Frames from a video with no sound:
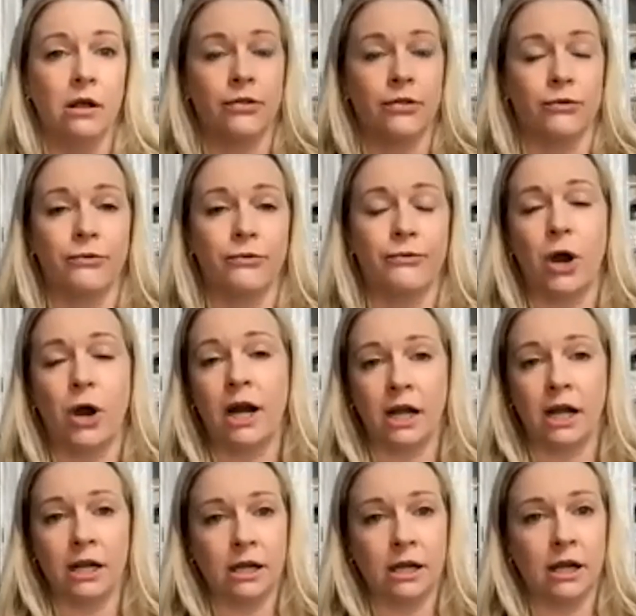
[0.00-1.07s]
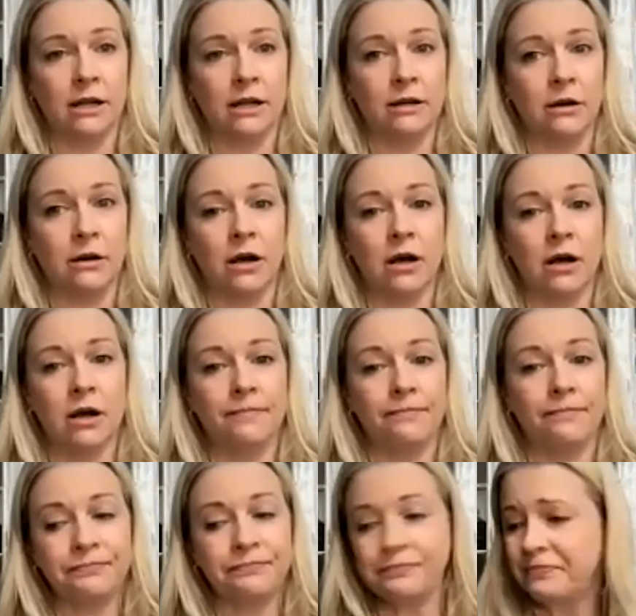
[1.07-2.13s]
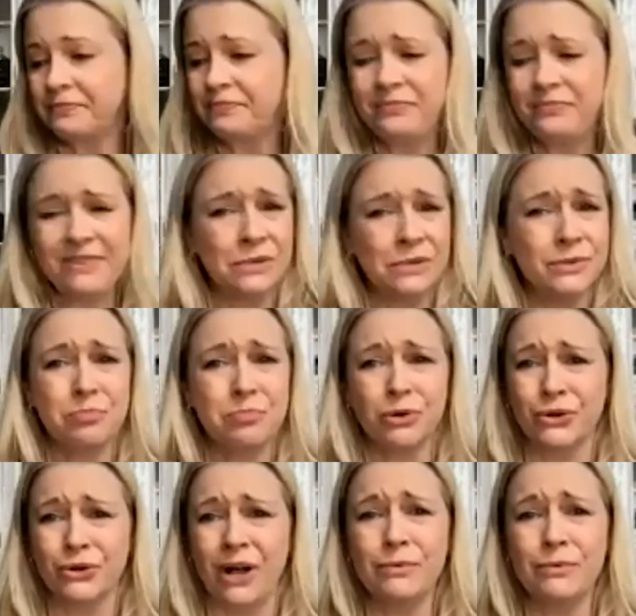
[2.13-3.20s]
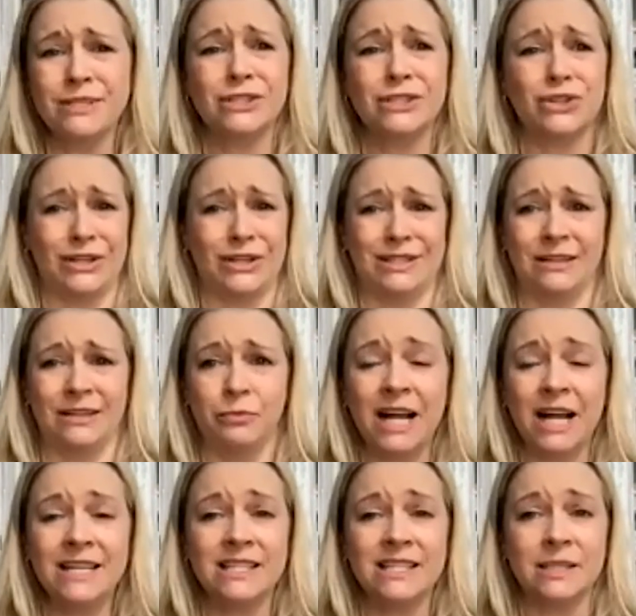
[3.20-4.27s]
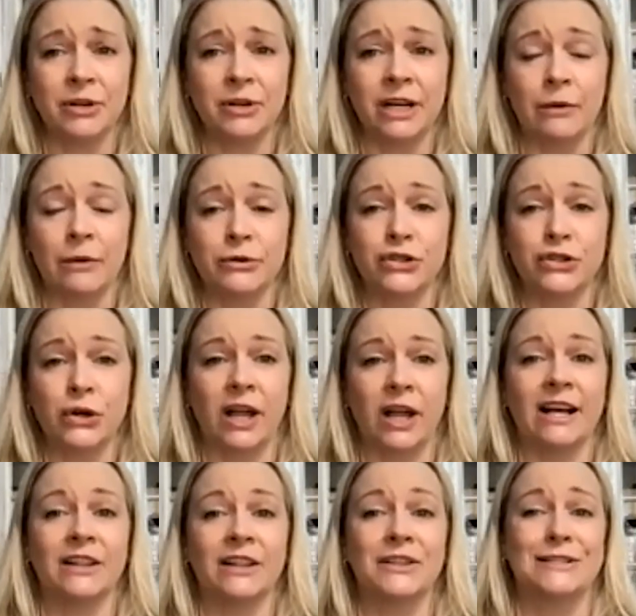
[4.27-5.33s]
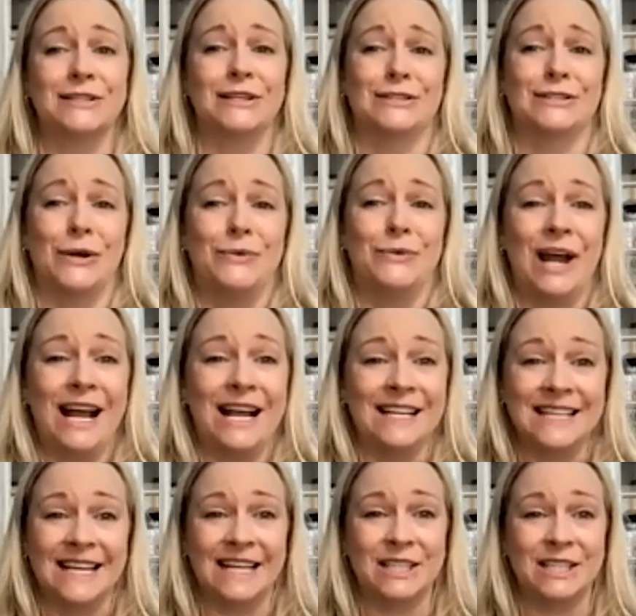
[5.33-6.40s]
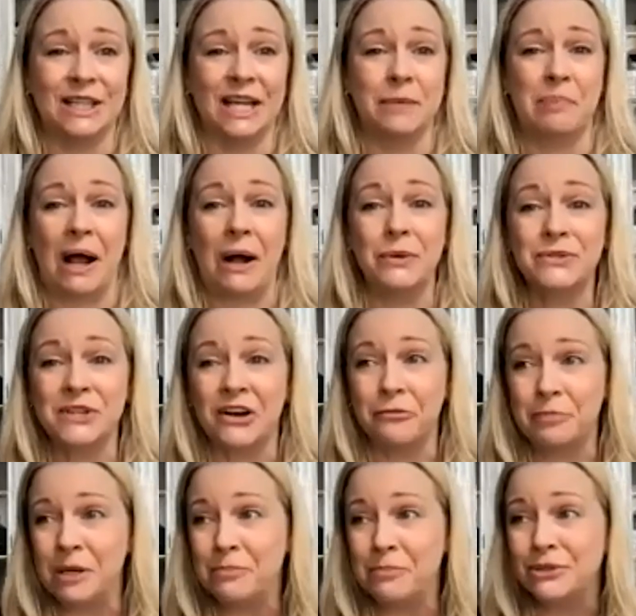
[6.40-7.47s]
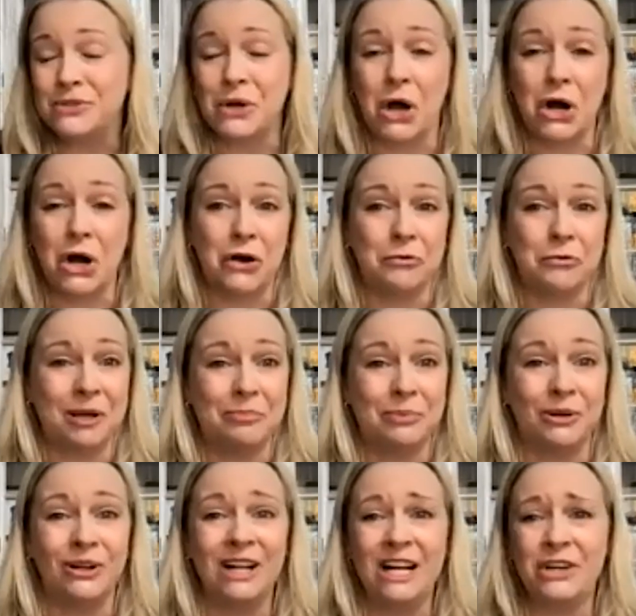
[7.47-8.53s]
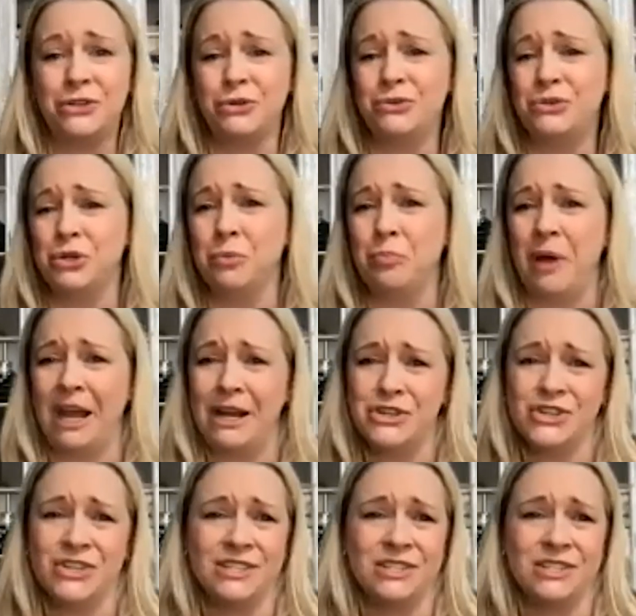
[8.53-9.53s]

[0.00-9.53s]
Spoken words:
through Friday. And It was brutal. I was exhausted. When I did Sabrina, I was so like, this is so nice. I get to like bounce off people, talk off people, do 2 pages,